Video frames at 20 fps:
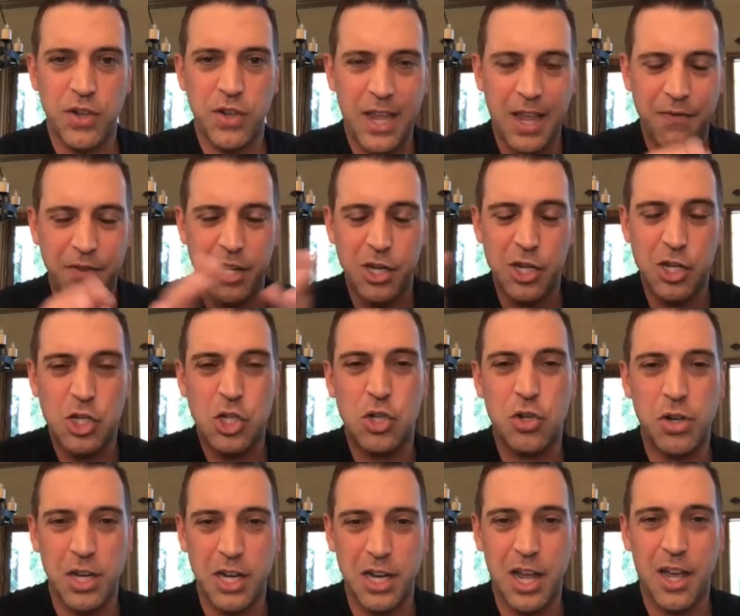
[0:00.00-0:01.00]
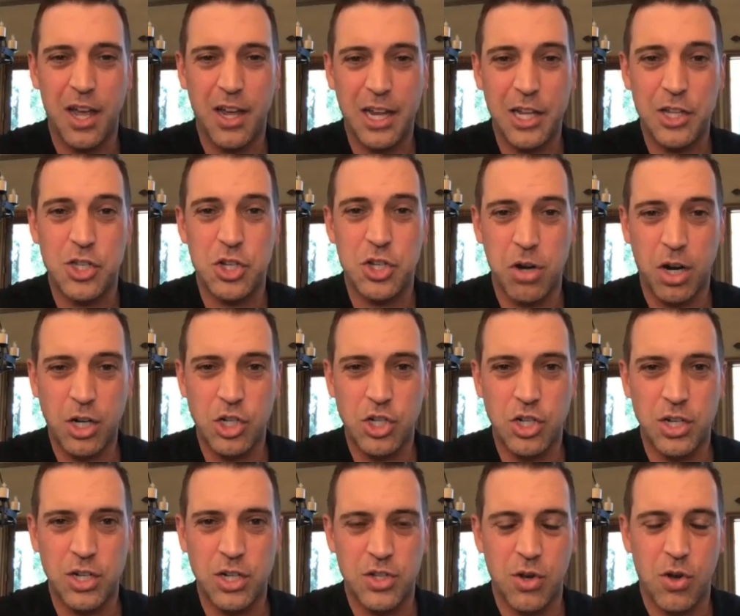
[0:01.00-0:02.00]
They have the
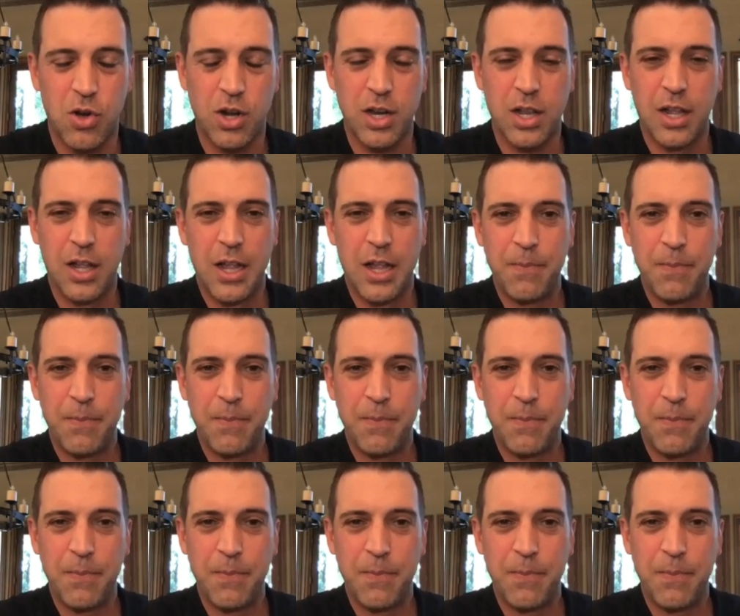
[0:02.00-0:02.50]
instructions on,